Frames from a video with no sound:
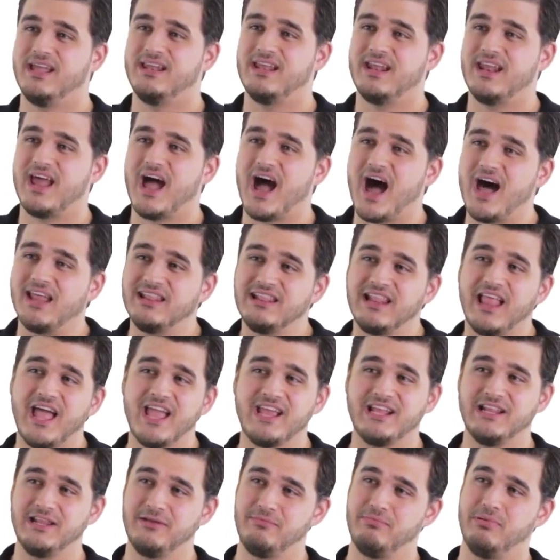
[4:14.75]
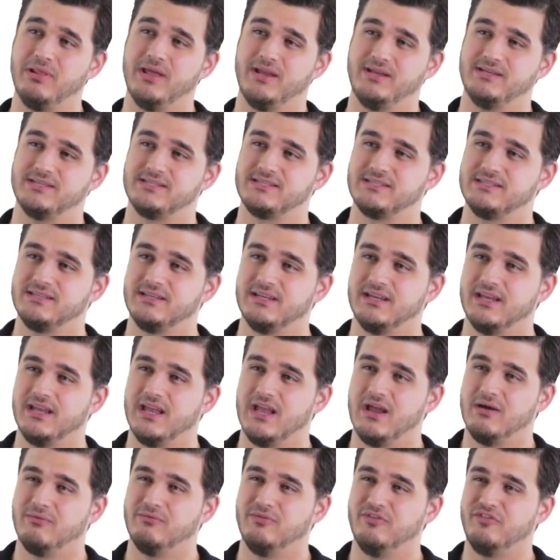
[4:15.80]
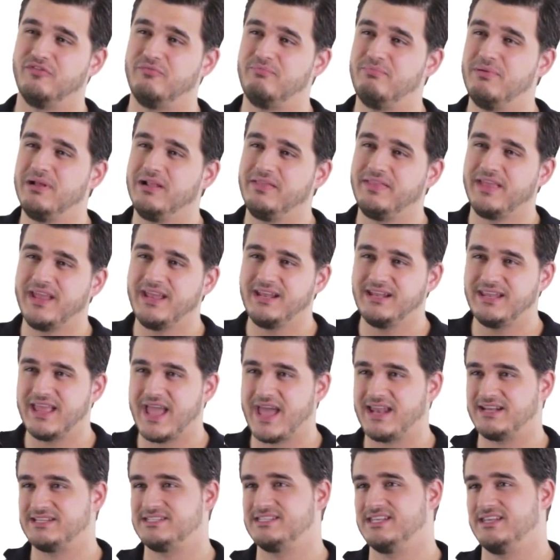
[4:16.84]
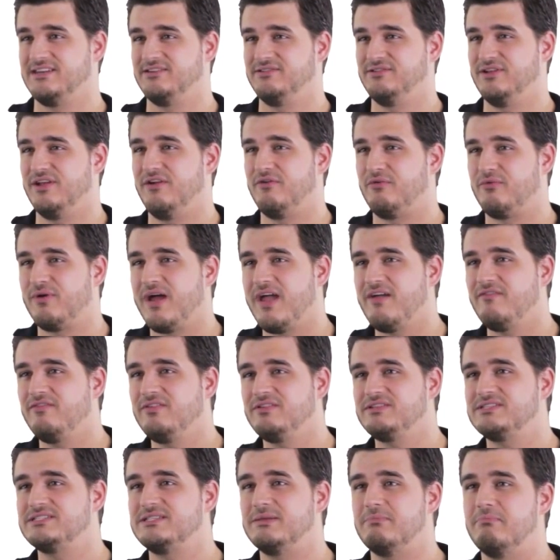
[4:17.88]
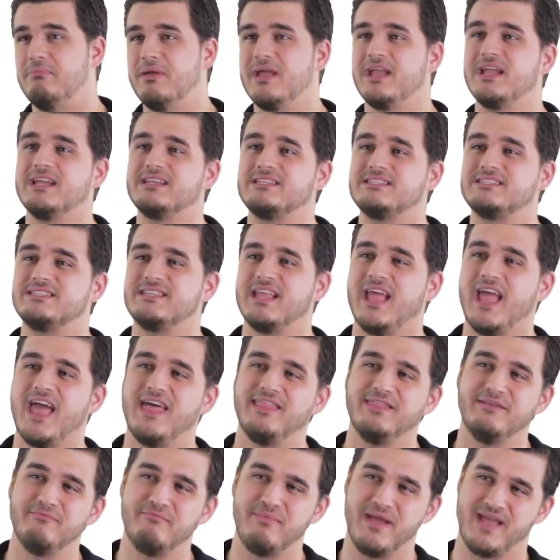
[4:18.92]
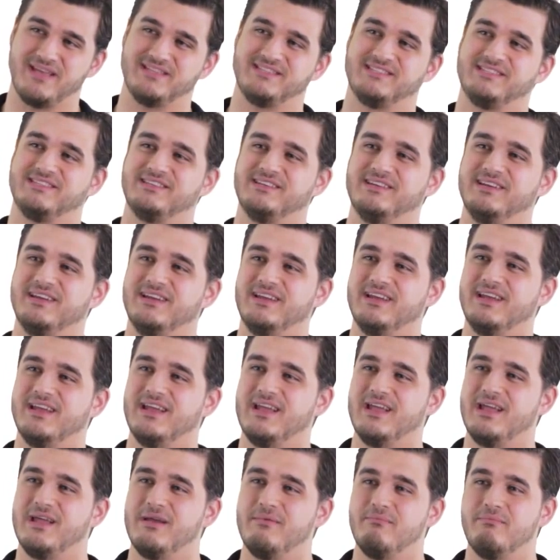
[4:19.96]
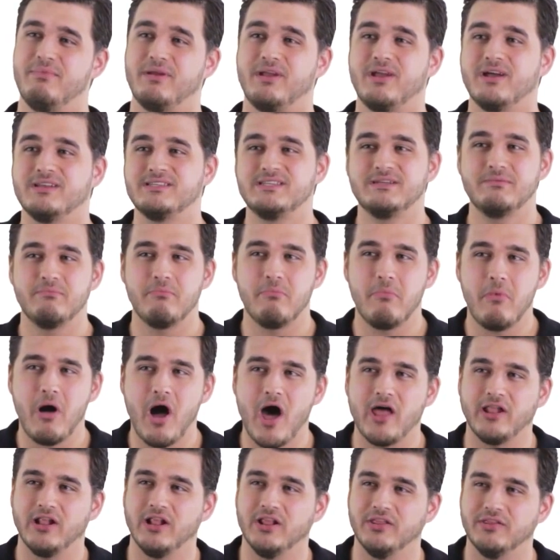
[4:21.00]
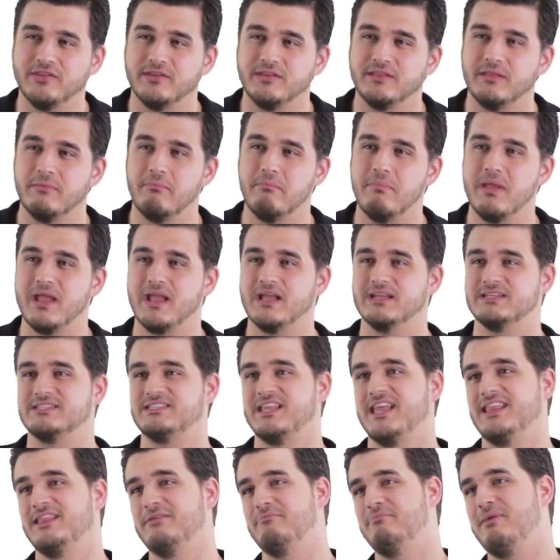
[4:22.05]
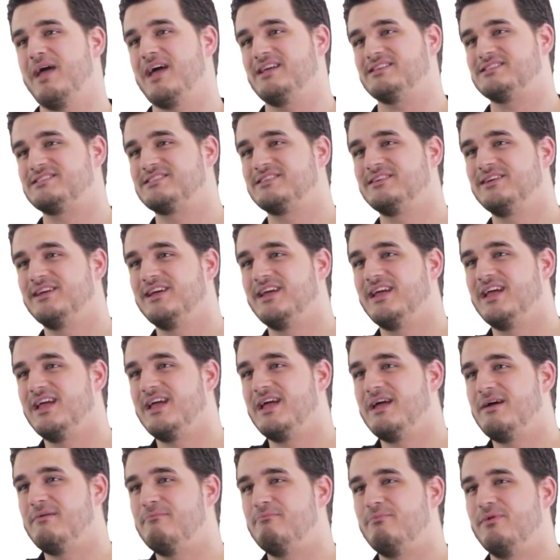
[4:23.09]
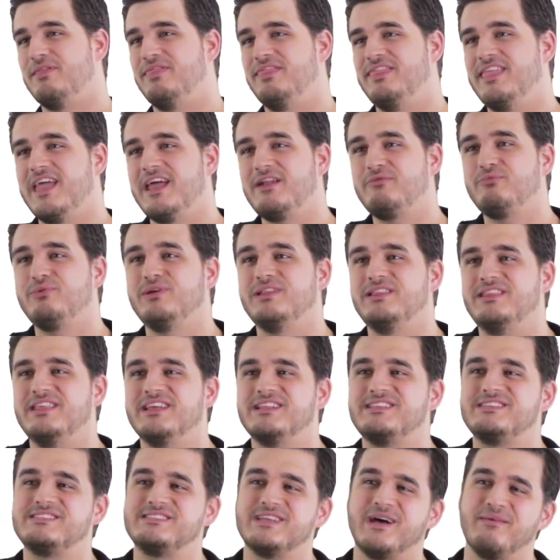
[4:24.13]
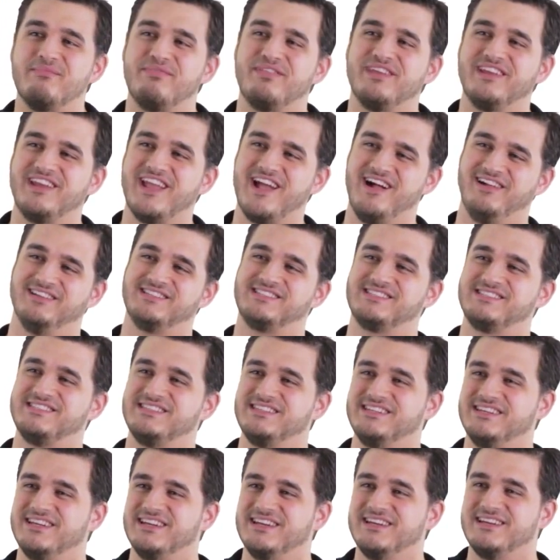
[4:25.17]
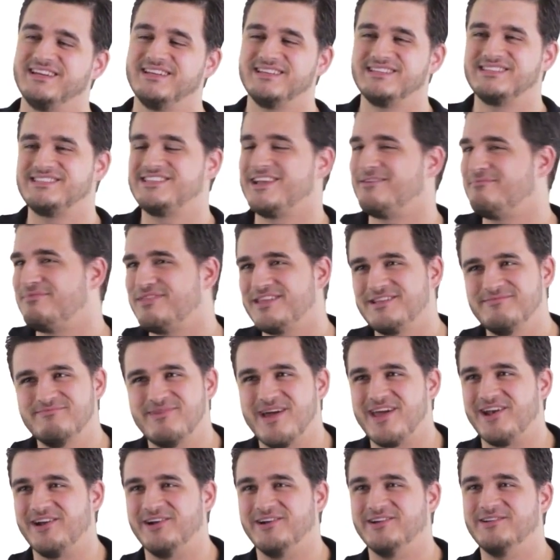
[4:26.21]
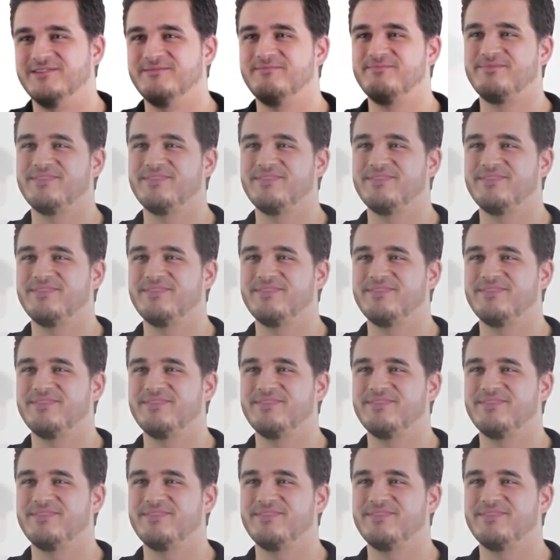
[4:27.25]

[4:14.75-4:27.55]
In an unlikely place, we've built a data center that rivals the biggest and the best, because it modeled the biggest and the best. But then we did something else, something better.